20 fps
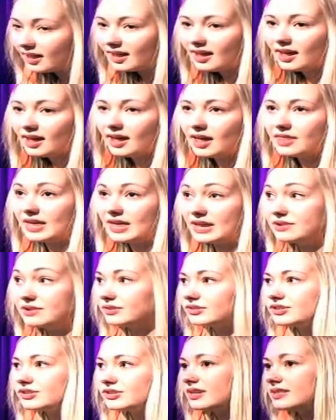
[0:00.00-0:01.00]
they're not true
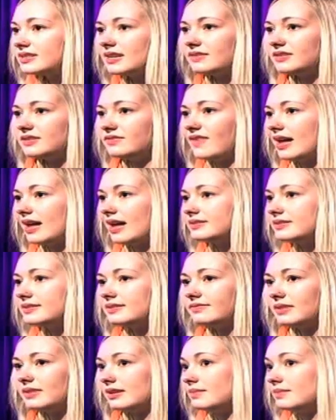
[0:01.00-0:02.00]
conservative values
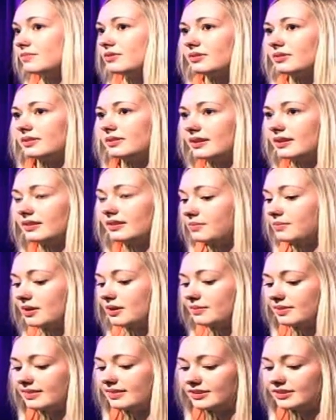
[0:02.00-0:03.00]
anymore like they were with
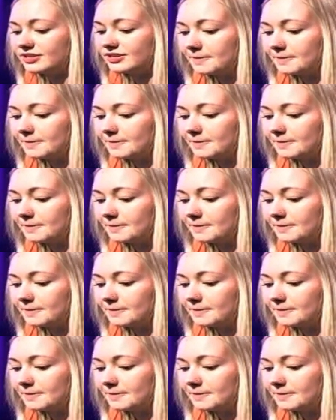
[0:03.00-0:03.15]
Thatcher.